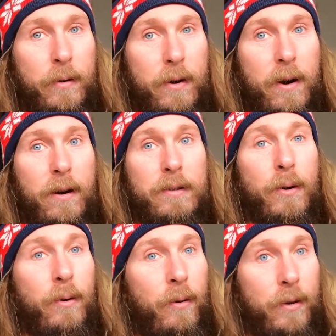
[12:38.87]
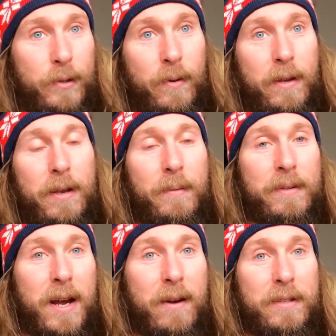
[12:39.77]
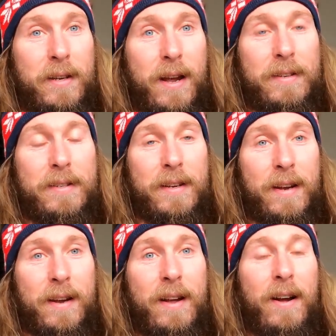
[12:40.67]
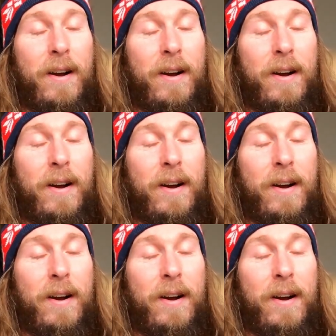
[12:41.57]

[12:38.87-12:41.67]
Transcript: car's horse while he was out at uh,